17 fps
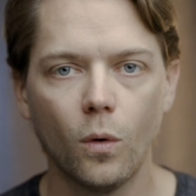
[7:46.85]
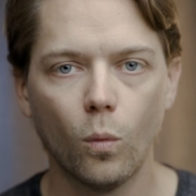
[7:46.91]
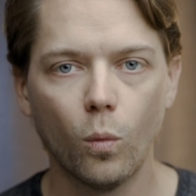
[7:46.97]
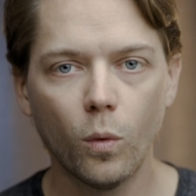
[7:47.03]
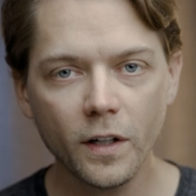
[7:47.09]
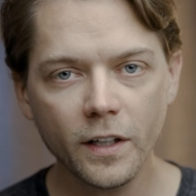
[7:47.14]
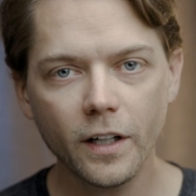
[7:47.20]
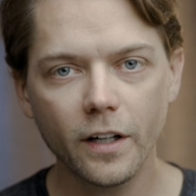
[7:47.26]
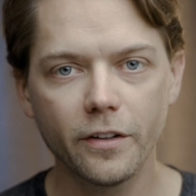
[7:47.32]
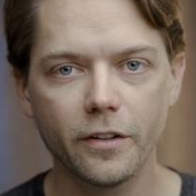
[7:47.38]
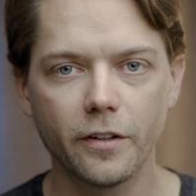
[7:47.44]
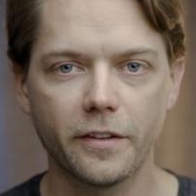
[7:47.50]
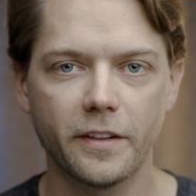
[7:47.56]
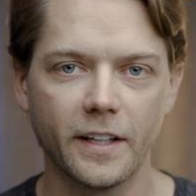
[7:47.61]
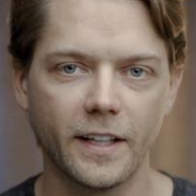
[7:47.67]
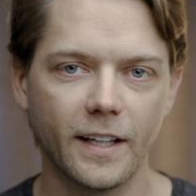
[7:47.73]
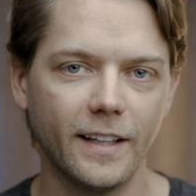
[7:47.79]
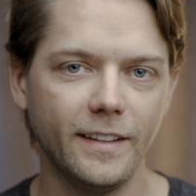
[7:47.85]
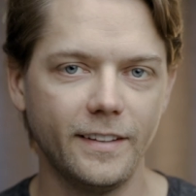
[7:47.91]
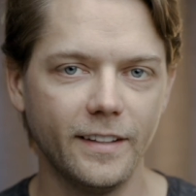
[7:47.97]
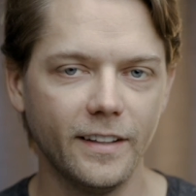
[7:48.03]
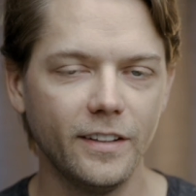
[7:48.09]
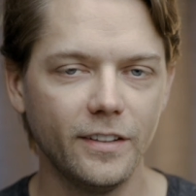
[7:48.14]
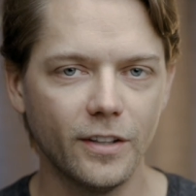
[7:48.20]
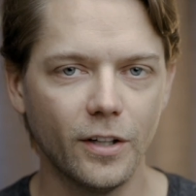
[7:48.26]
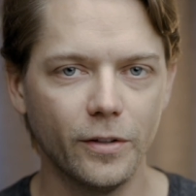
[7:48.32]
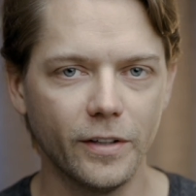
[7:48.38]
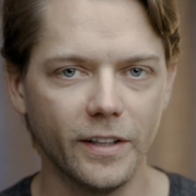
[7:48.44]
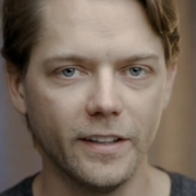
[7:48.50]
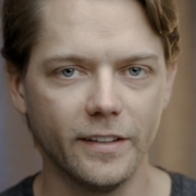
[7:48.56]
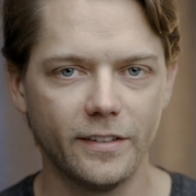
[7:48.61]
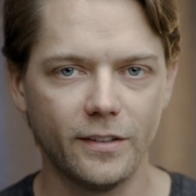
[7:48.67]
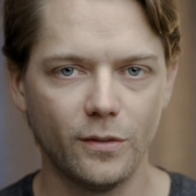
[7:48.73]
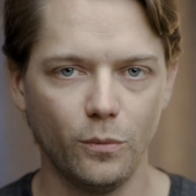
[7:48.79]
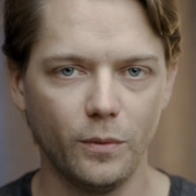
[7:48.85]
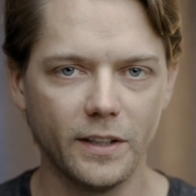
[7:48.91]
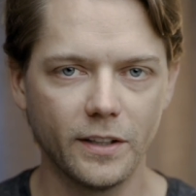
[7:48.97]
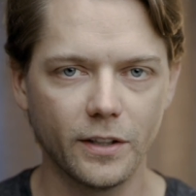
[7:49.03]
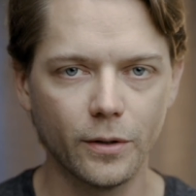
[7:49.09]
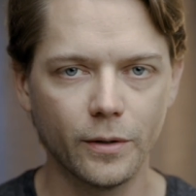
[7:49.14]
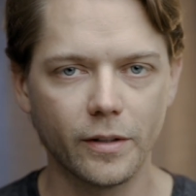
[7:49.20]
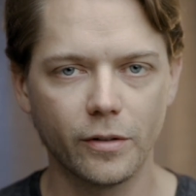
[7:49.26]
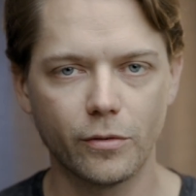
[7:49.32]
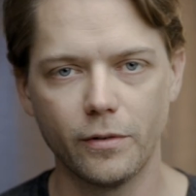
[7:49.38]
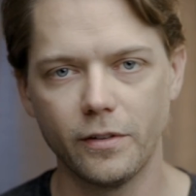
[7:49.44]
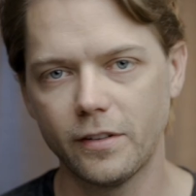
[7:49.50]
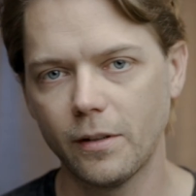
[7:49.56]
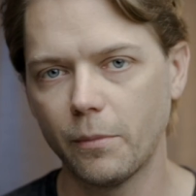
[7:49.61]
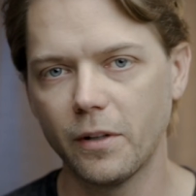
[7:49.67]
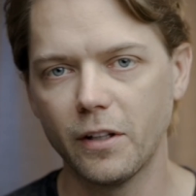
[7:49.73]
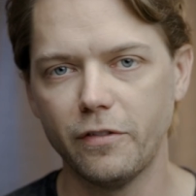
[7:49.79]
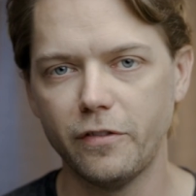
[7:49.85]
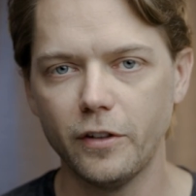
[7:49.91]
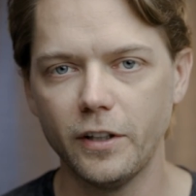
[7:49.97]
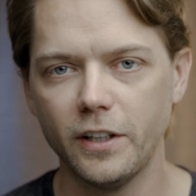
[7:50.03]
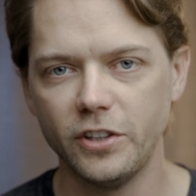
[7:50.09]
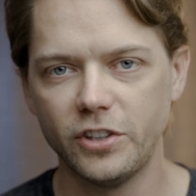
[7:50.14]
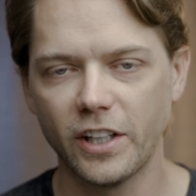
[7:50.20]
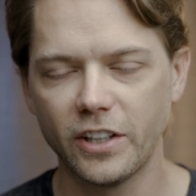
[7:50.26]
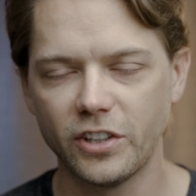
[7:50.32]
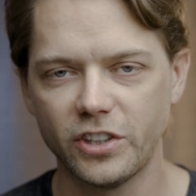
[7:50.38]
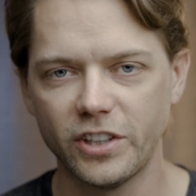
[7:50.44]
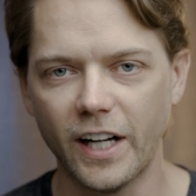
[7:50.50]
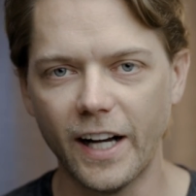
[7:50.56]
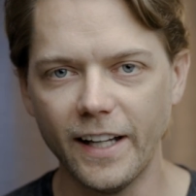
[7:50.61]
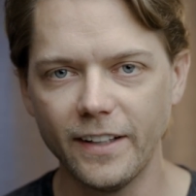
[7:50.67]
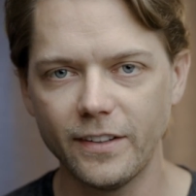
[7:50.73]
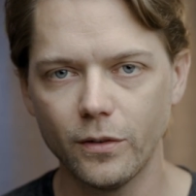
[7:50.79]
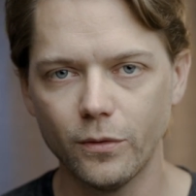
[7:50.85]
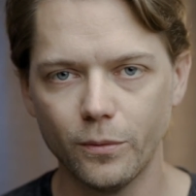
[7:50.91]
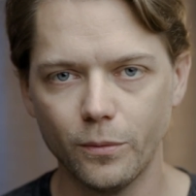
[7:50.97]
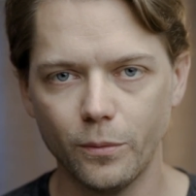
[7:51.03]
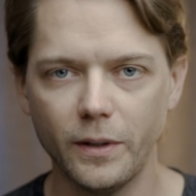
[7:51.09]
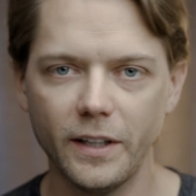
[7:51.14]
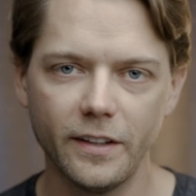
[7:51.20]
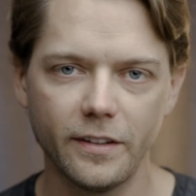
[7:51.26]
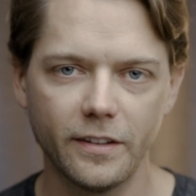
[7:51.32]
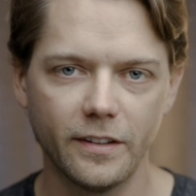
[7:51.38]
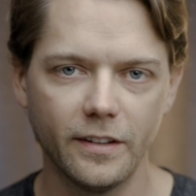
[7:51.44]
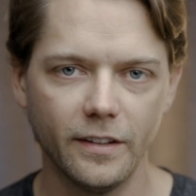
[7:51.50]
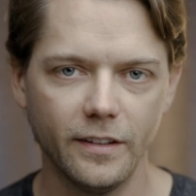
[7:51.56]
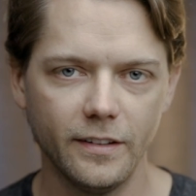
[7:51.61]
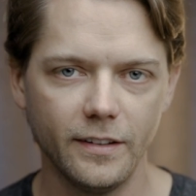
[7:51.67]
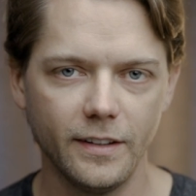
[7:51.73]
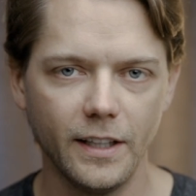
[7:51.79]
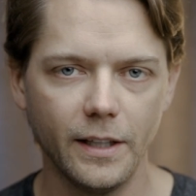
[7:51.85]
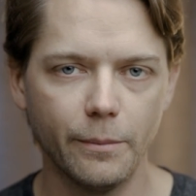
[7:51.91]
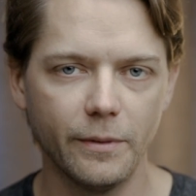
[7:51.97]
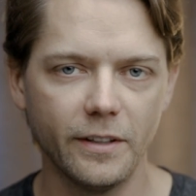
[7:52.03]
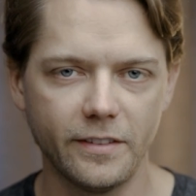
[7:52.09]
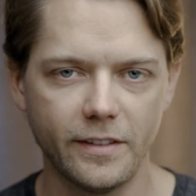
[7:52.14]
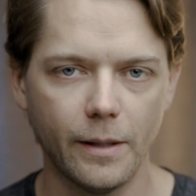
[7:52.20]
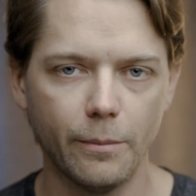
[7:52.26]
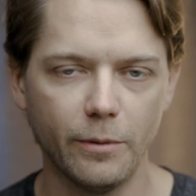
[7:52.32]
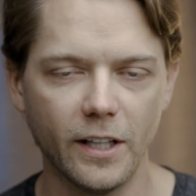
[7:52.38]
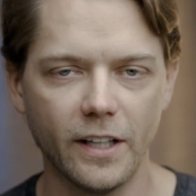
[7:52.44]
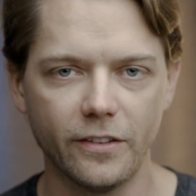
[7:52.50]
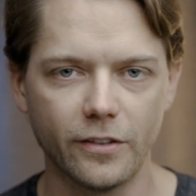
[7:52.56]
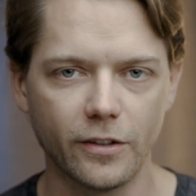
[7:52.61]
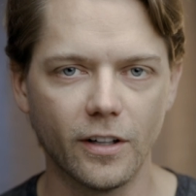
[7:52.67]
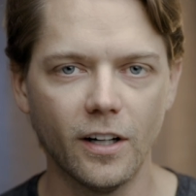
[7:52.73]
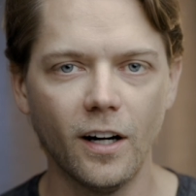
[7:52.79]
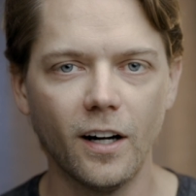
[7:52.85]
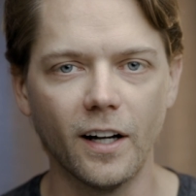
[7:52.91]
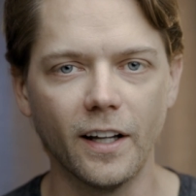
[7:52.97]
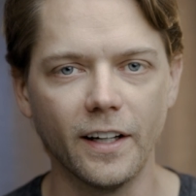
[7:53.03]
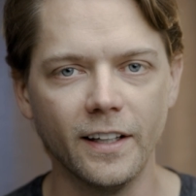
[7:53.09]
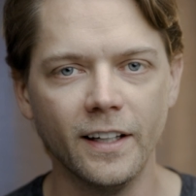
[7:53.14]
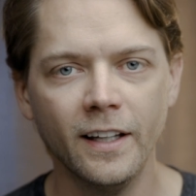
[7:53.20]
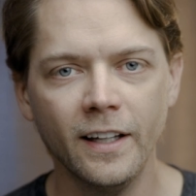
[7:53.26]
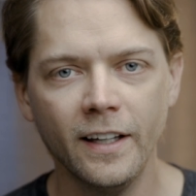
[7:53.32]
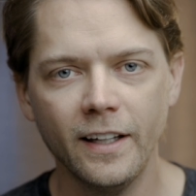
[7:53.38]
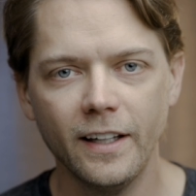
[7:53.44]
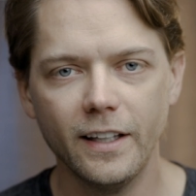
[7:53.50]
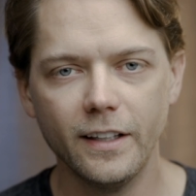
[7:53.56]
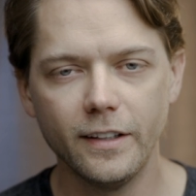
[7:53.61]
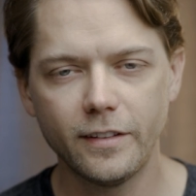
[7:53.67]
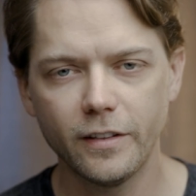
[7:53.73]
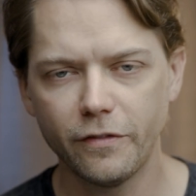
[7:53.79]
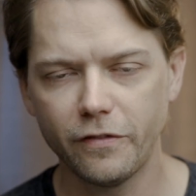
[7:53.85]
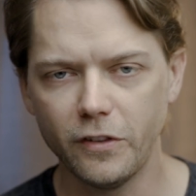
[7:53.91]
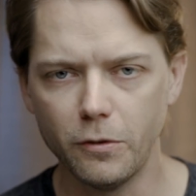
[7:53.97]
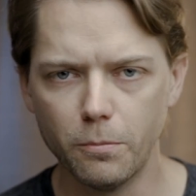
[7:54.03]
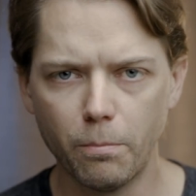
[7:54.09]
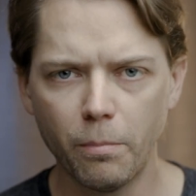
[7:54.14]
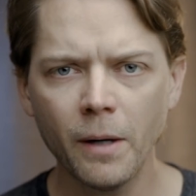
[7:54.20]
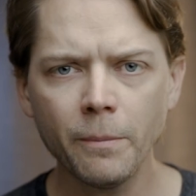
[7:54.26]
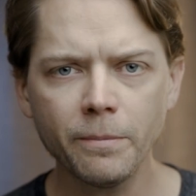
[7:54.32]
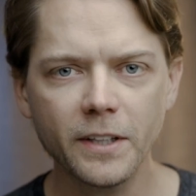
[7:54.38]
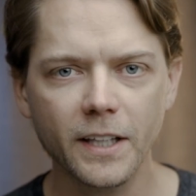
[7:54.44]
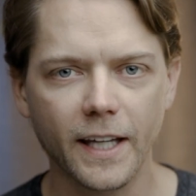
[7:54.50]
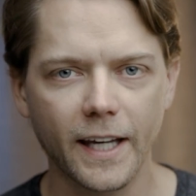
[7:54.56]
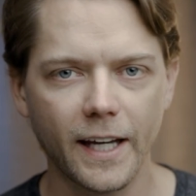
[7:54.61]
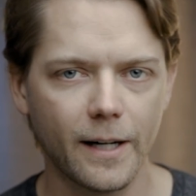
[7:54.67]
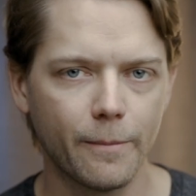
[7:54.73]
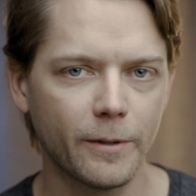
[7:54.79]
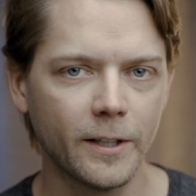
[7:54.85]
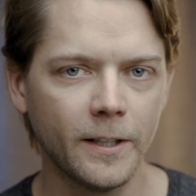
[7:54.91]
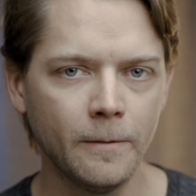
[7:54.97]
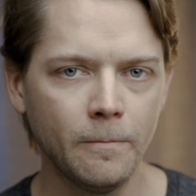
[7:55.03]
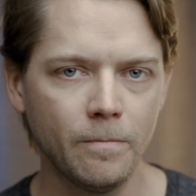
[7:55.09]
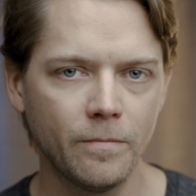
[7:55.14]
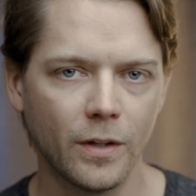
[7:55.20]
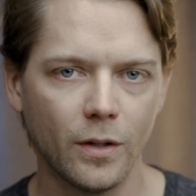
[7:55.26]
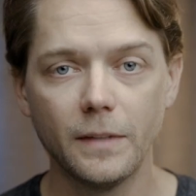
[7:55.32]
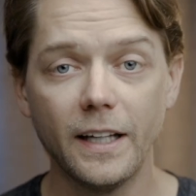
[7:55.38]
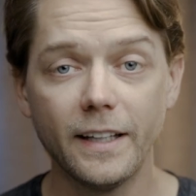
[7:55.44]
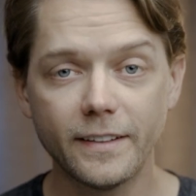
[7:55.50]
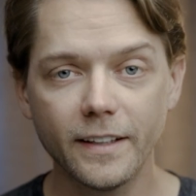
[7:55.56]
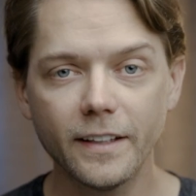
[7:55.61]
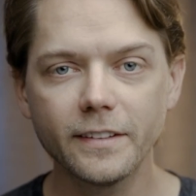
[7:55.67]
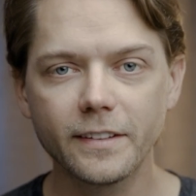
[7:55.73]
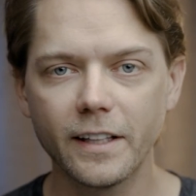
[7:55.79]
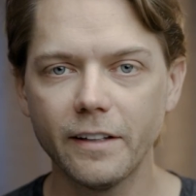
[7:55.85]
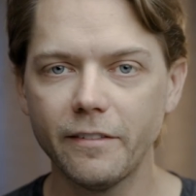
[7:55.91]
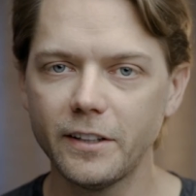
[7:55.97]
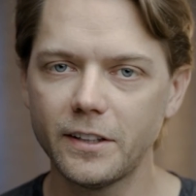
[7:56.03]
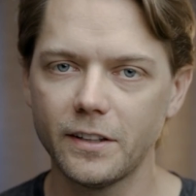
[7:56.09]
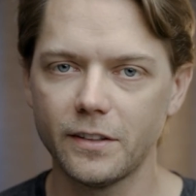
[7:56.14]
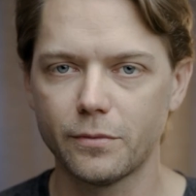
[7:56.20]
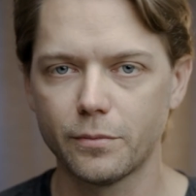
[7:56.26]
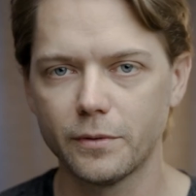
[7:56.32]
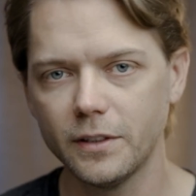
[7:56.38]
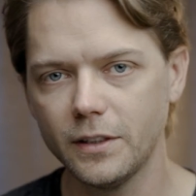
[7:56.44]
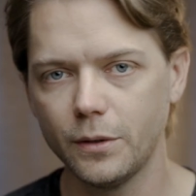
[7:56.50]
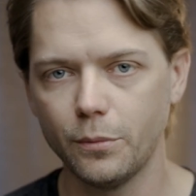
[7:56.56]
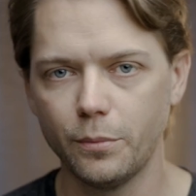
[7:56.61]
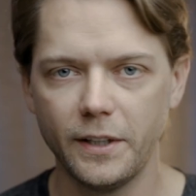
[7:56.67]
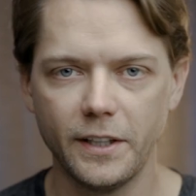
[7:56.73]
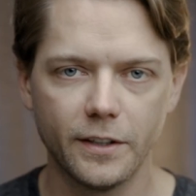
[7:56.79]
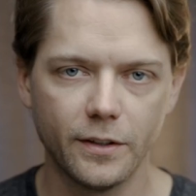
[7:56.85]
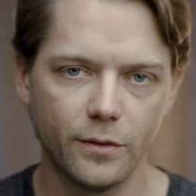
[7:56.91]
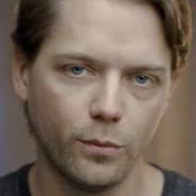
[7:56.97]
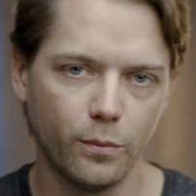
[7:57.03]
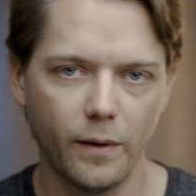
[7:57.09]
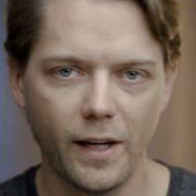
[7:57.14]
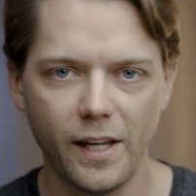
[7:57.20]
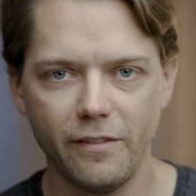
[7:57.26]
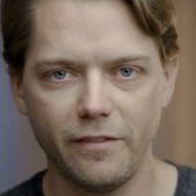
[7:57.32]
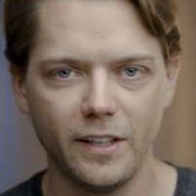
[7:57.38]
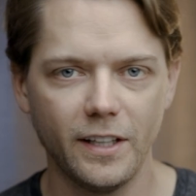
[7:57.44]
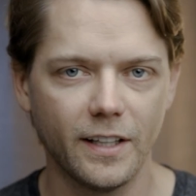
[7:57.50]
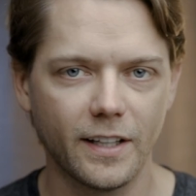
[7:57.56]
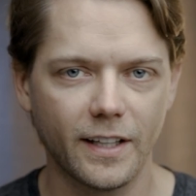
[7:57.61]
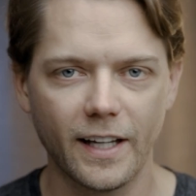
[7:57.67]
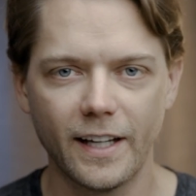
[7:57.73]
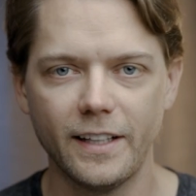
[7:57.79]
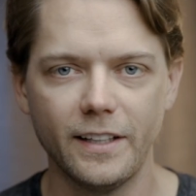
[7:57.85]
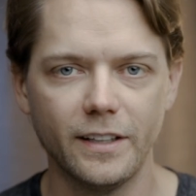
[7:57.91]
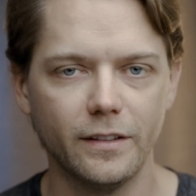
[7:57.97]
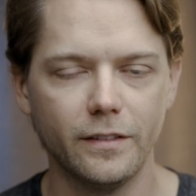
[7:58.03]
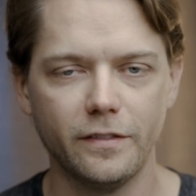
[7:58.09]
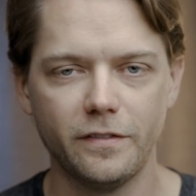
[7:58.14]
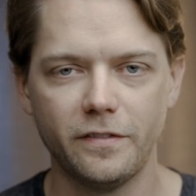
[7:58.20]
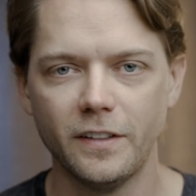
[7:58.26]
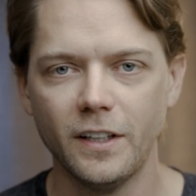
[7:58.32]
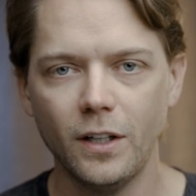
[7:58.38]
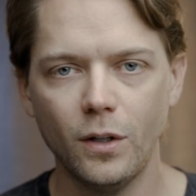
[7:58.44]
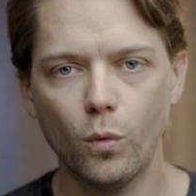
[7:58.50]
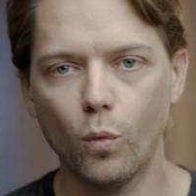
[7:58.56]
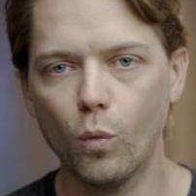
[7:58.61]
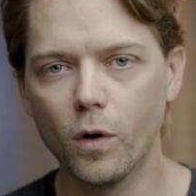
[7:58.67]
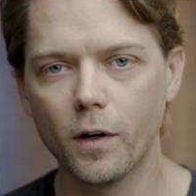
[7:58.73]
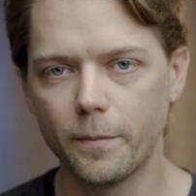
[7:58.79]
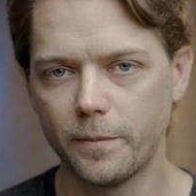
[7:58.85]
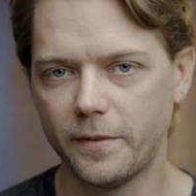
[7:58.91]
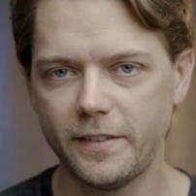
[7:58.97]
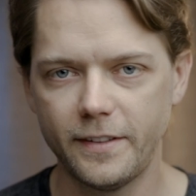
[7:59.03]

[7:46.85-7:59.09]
One other thing I did notice when going through some of the footage I shot with the image stabilizer on is if you bump the camera, it does give it this really weird wavy kind of warp